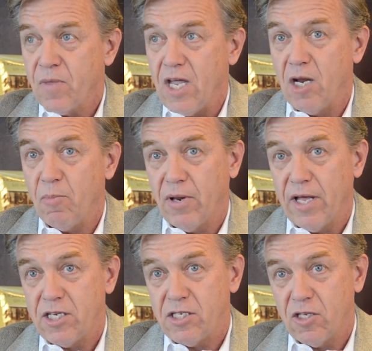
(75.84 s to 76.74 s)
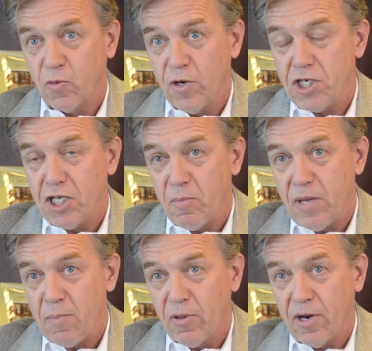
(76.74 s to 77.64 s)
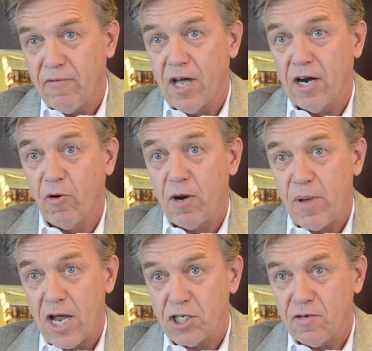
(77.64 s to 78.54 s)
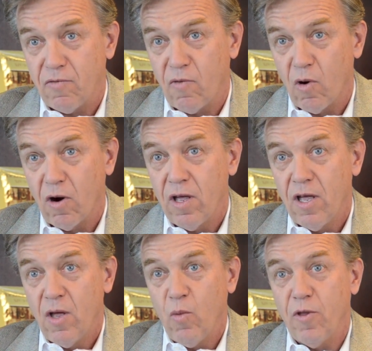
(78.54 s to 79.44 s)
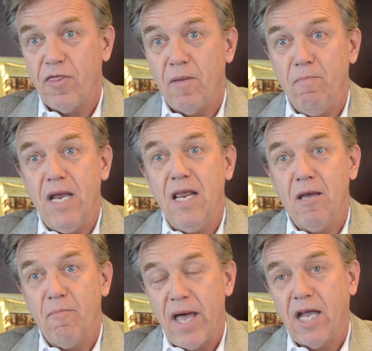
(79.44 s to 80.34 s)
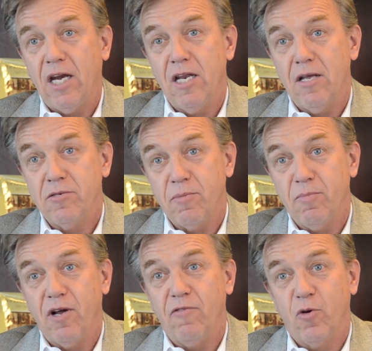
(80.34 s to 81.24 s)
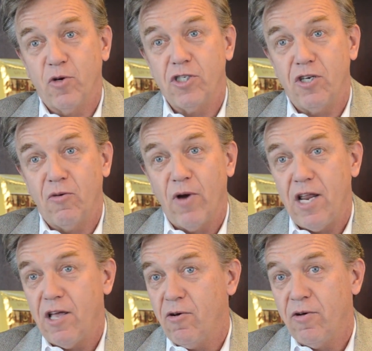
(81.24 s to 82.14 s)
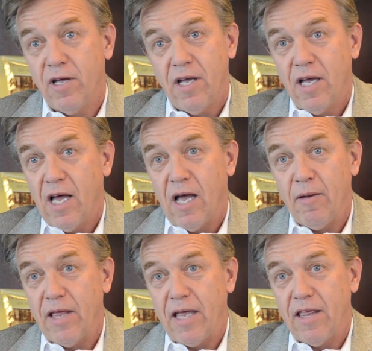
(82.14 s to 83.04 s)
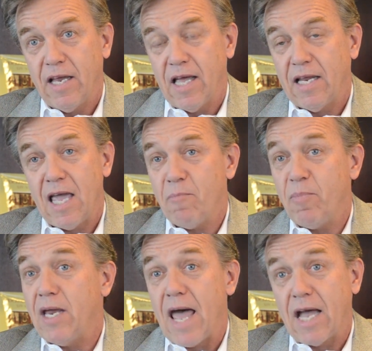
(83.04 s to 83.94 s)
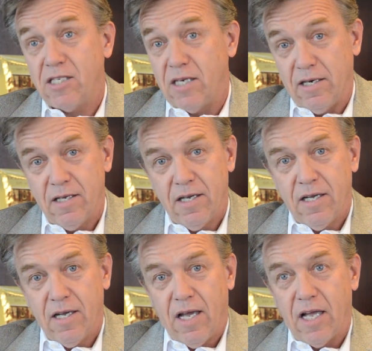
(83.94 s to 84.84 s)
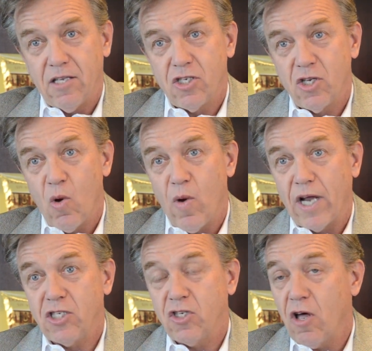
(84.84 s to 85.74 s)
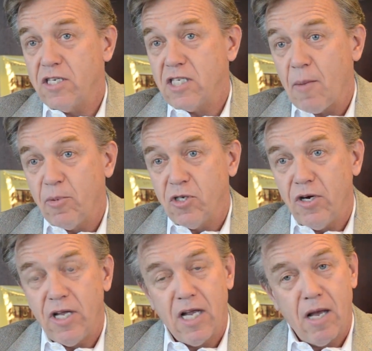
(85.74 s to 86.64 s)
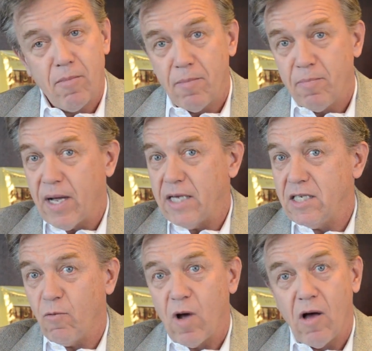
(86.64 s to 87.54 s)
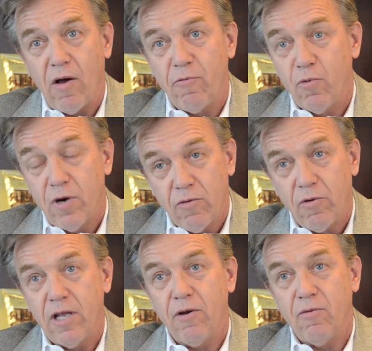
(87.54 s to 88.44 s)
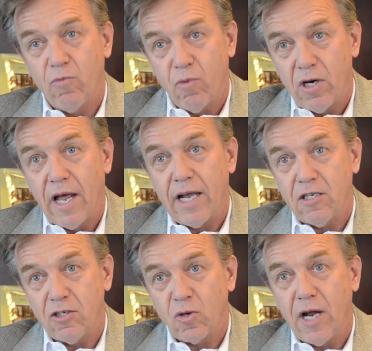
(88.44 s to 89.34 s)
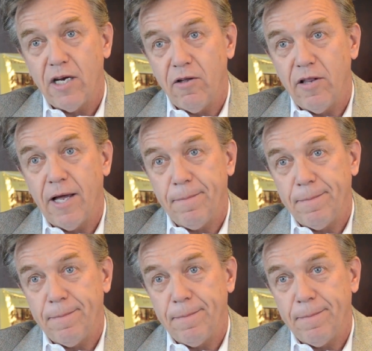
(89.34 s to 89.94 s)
in a place that's reaching the people that I've got a great passion for with the media mechanism of Christian radio. I mean, that can't be an accident. And so when I saw this opportunity come up, I said, wow, I really would like to try and do that.